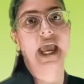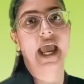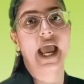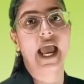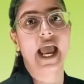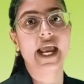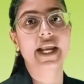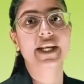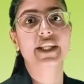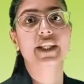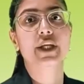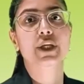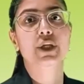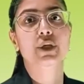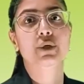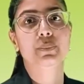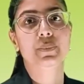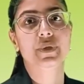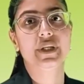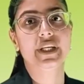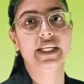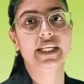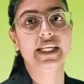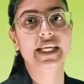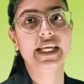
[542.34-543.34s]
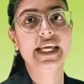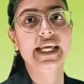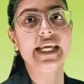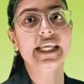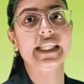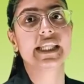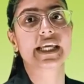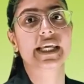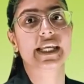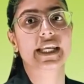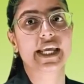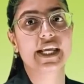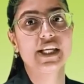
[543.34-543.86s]
and the humidity
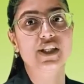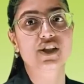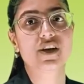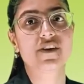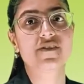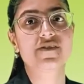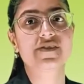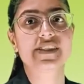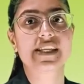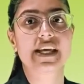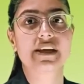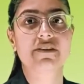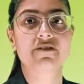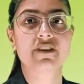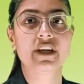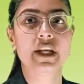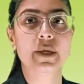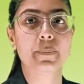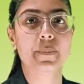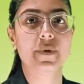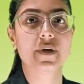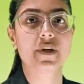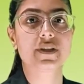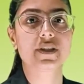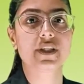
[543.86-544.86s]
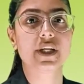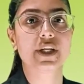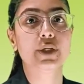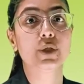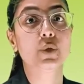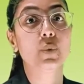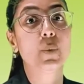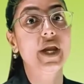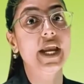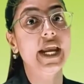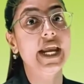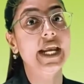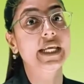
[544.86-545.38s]
in the range of 70%
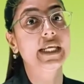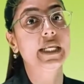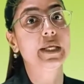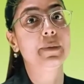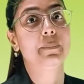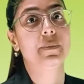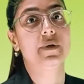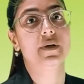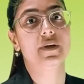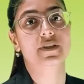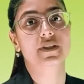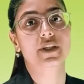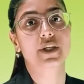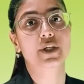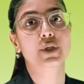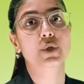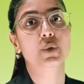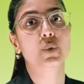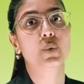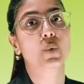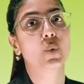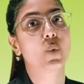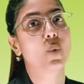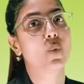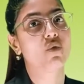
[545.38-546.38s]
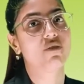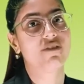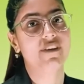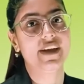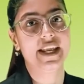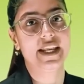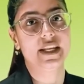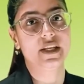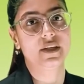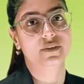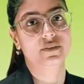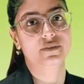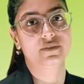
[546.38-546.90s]
to 80% to grow
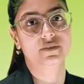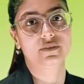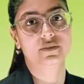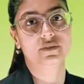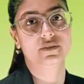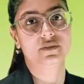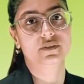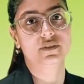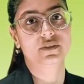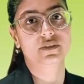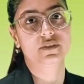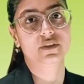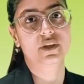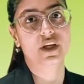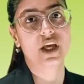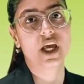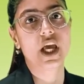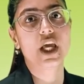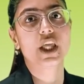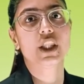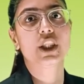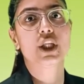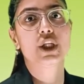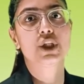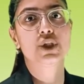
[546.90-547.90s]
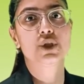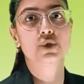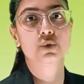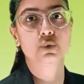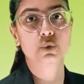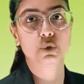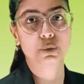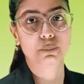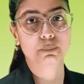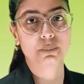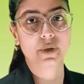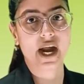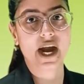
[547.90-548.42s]
well. The
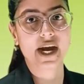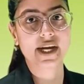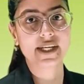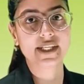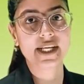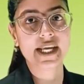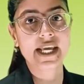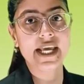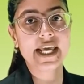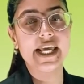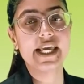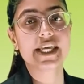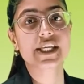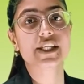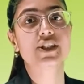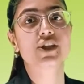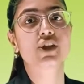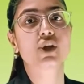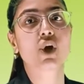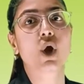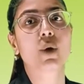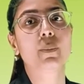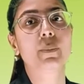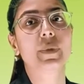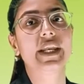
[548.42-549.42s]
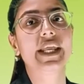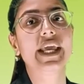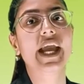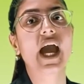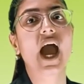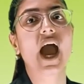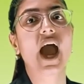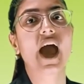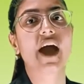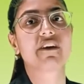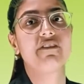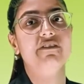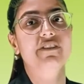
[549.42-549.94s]
jute plant is normally
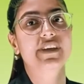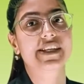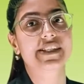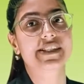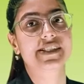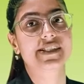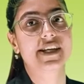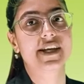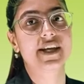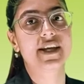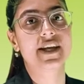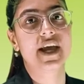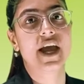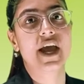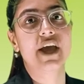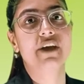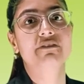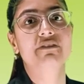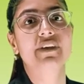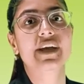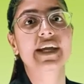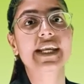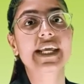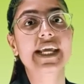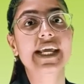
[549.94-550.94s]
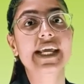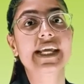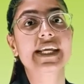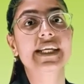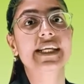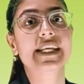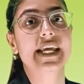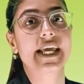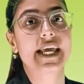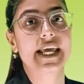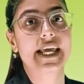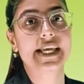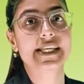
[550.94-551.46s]
harvested when
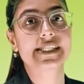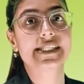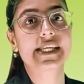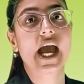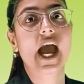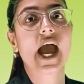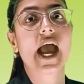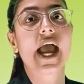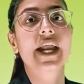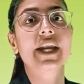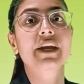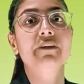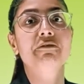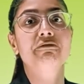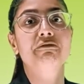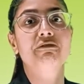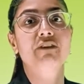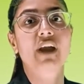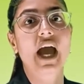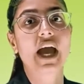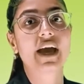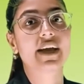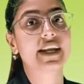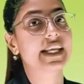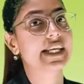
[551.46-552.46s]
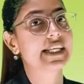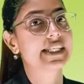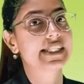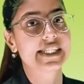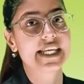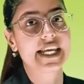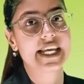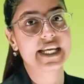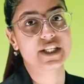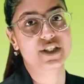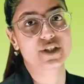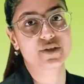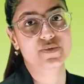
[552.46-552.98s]
it is at flowering
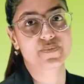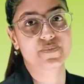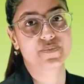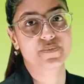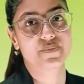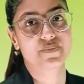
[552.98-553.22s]
stage.